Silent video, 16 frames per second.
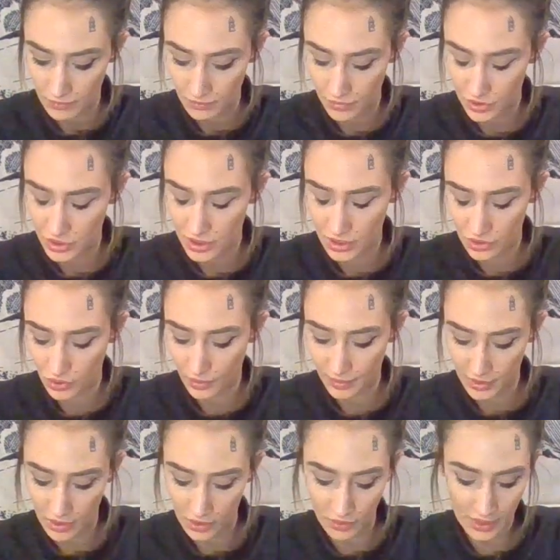it's just
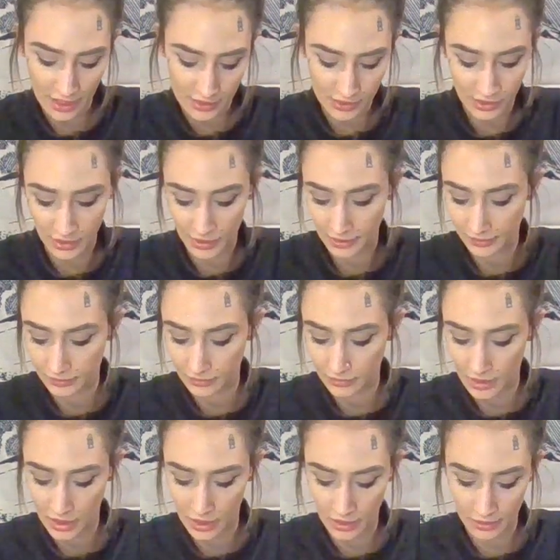Scorpio, Cancer,
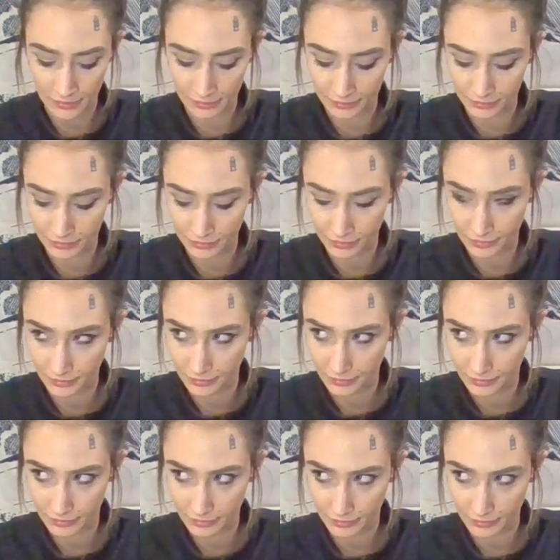um,
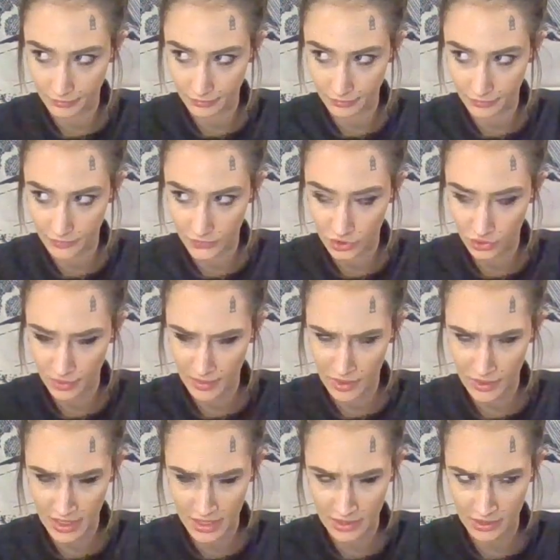Scorpio,
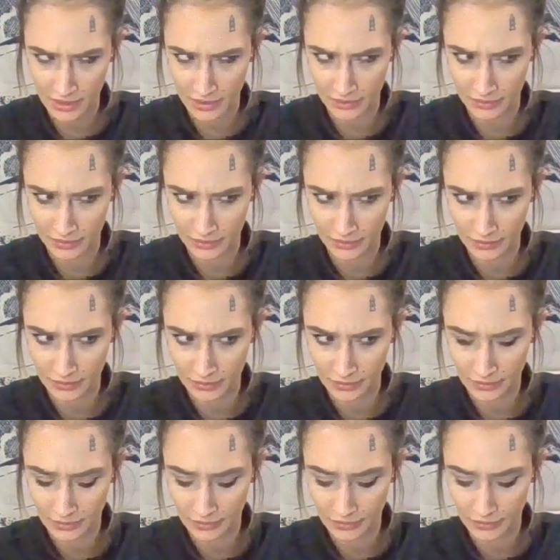Cancer,
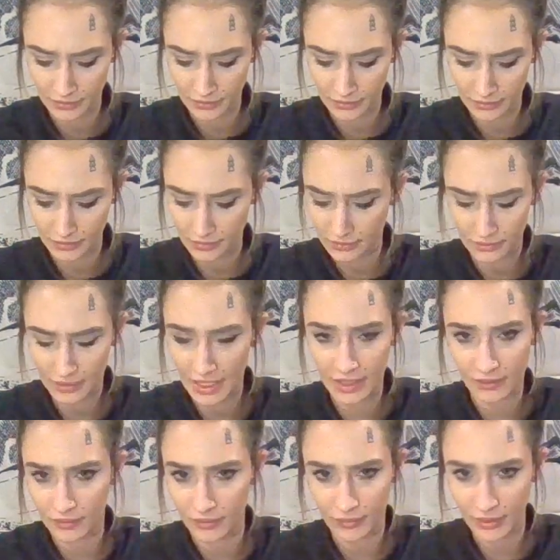
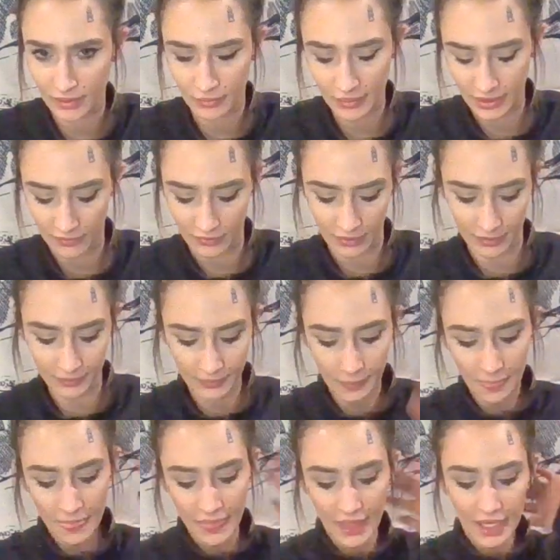and what, whatever.
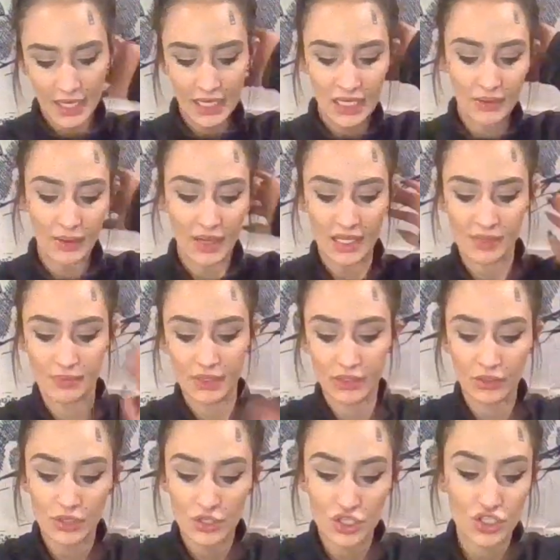Anyways, but
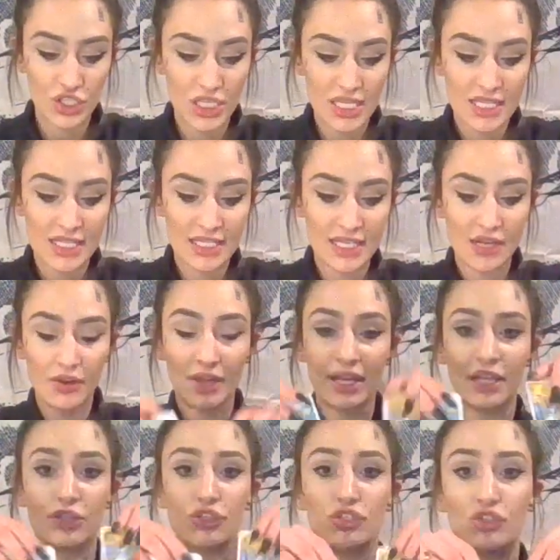look, she's staring
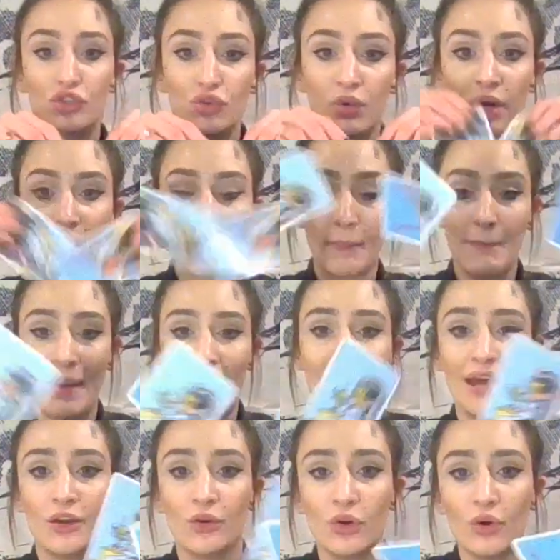into a
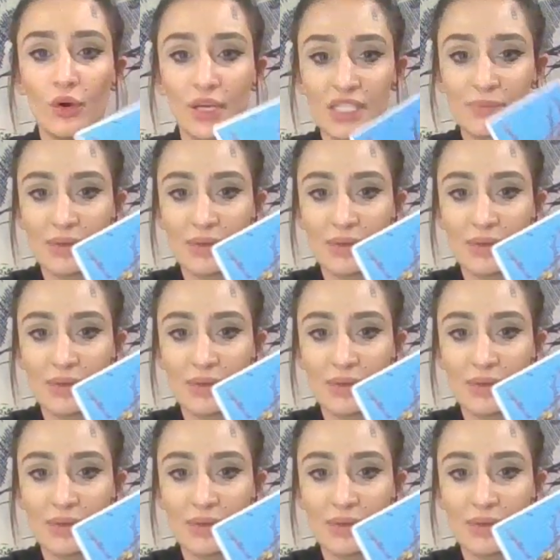battle. Is